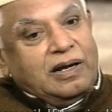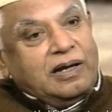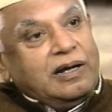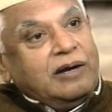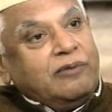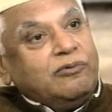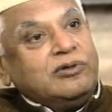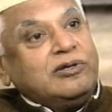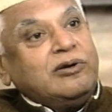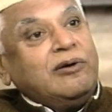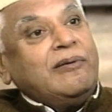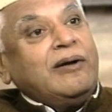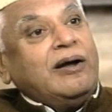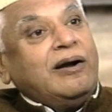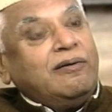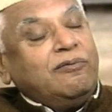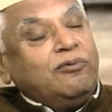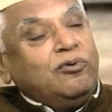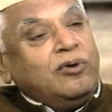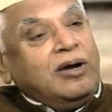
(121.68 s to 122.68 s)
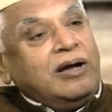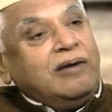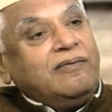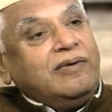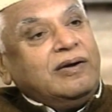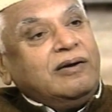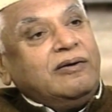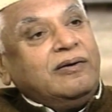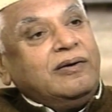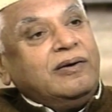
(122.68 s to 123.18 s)
which have
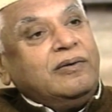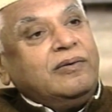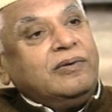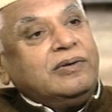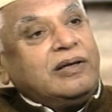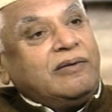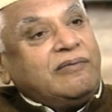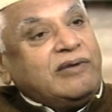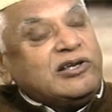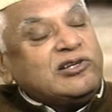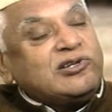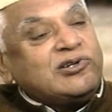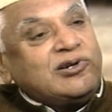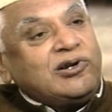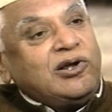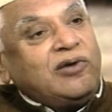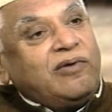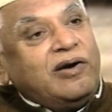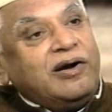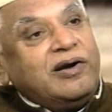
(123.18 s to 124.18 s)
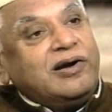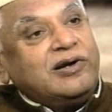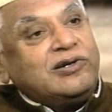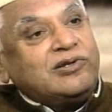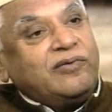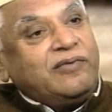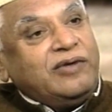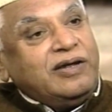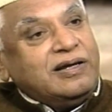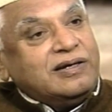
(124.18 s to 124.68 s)
a history of hundreds
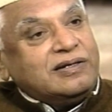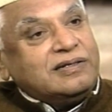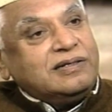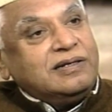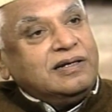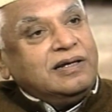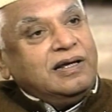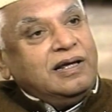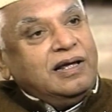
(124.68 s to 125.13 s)
of years.